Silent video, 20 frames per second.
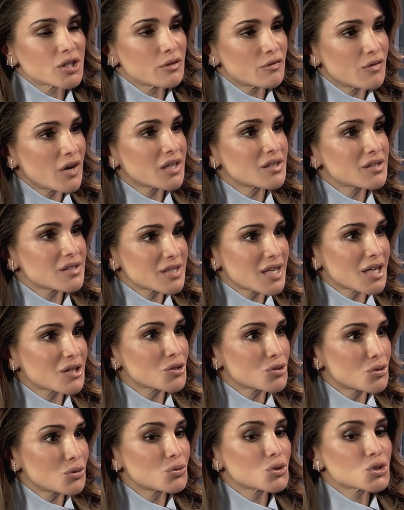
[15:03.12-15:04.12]
a final
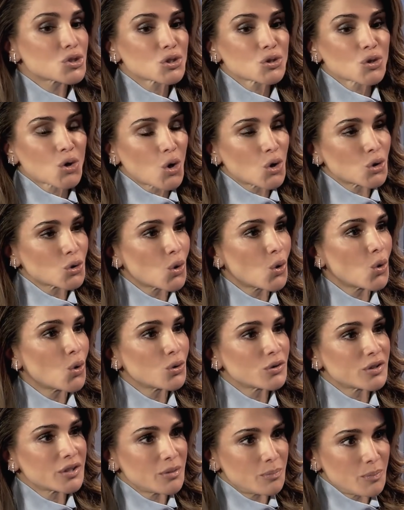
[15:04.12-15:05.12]
status solution on
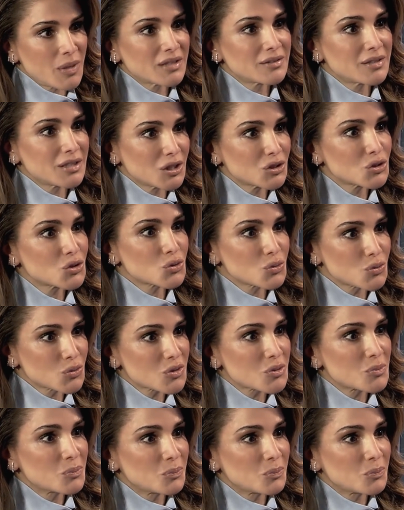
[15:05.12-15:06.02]
all the pending issues.